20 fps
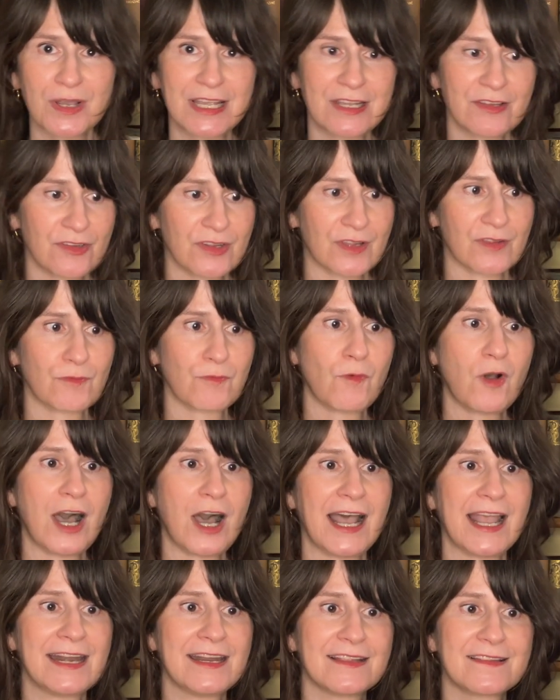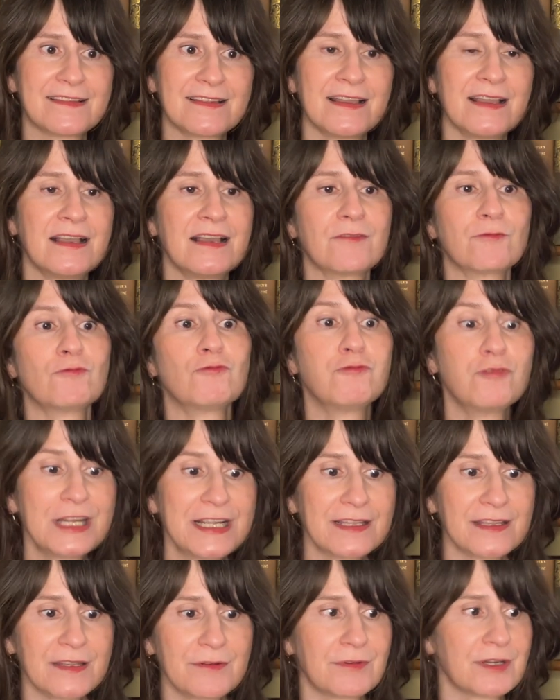inches wide. It's
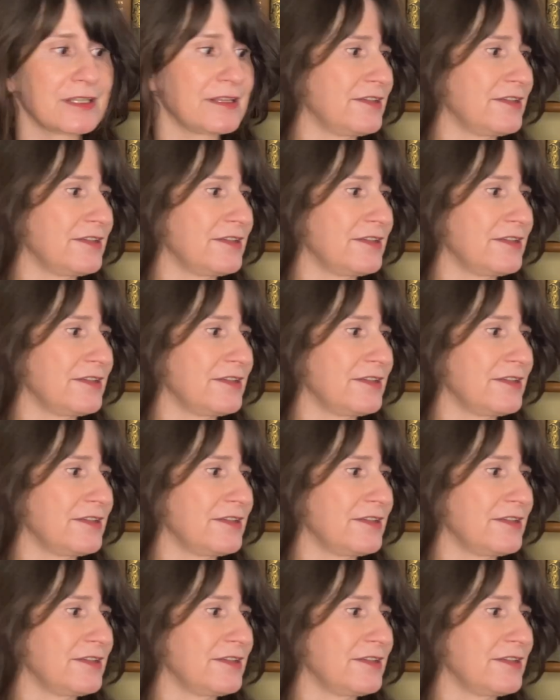really, really